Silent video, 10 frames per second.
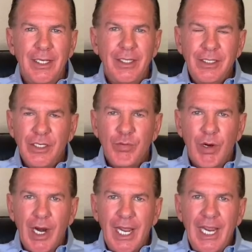This is
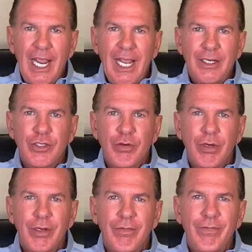where I
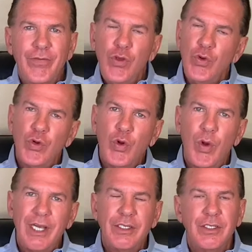answer a few
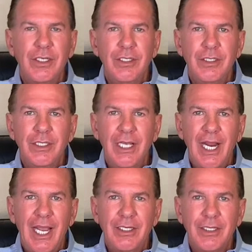questions that
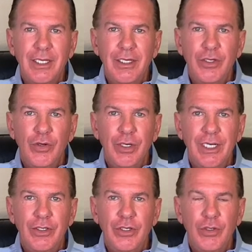actually turn
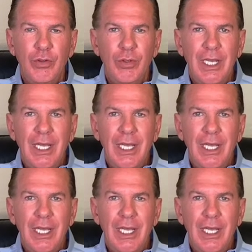into